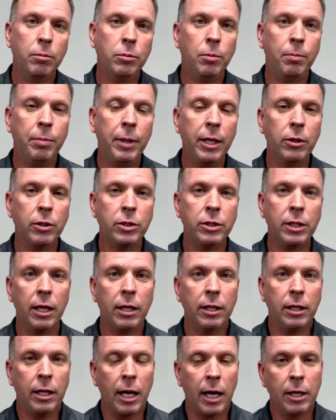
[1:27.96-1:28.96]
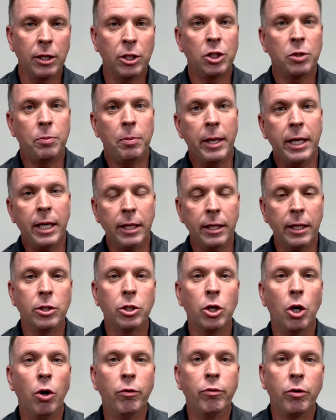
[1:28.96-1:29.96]
Peter is saying God is speaking this
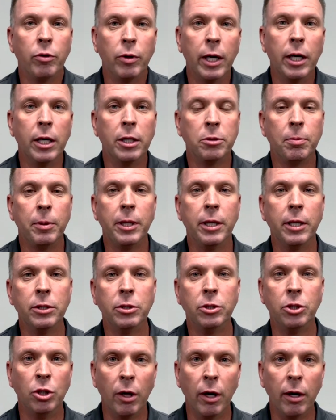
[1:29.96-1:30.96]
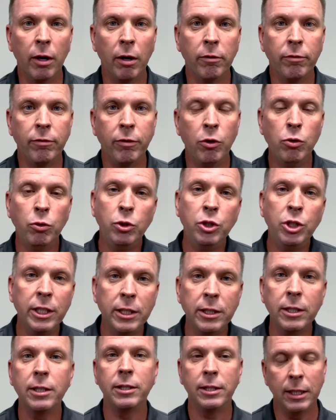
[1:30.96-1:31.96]
over us because of who
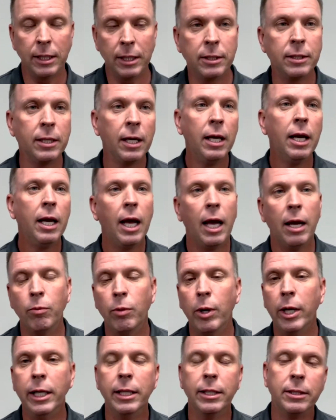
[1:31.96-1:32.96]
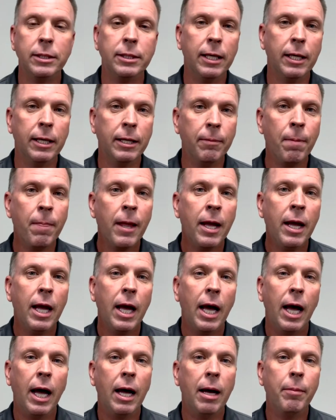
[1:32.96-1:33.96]
Jesus is and what he has done.
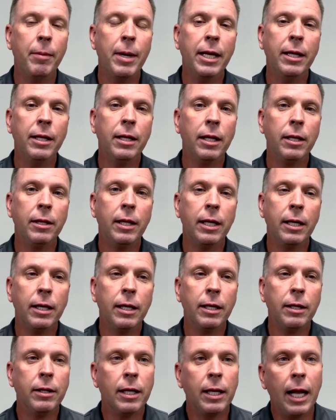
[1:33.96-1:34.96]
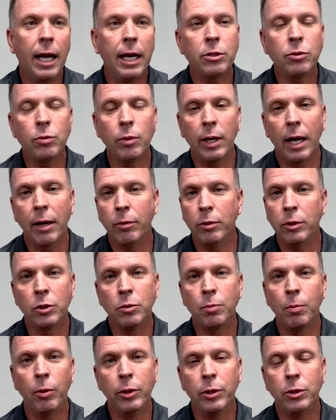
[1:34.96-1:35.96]
And the last one I would just
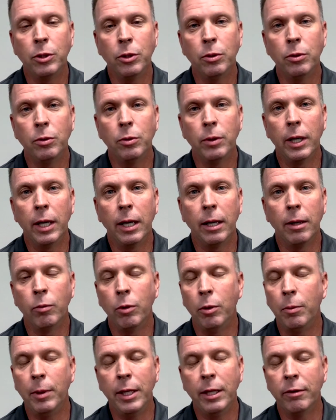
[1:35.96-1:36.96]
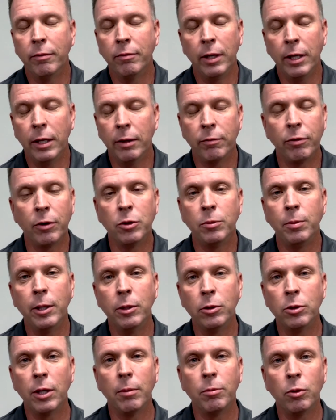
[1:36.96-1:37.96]
point to would be in 1 Peter
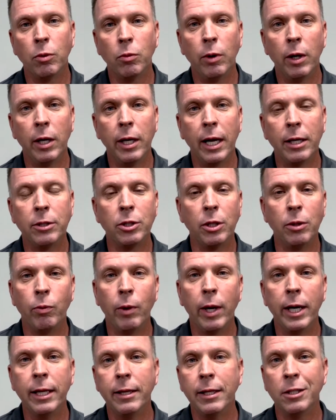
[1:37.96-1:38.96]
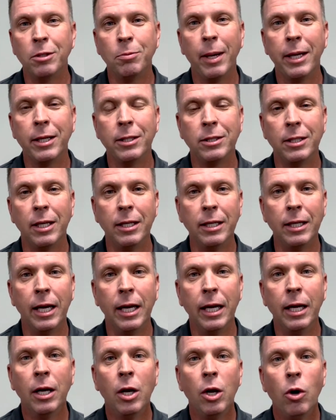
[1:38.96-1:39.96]
chapter 1. I actually read it this past
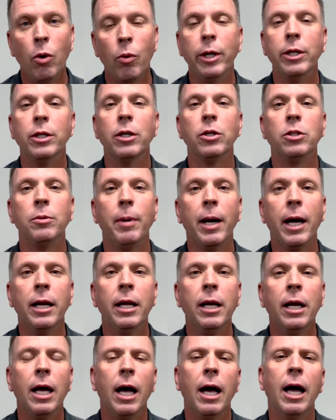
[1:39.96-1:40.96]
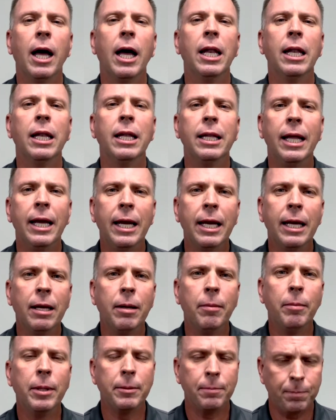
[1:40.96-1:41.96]
Sunday, where he talks about a
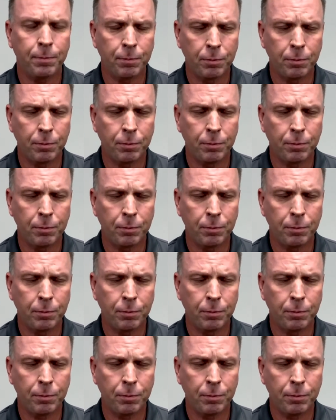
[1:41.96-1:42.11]
lamb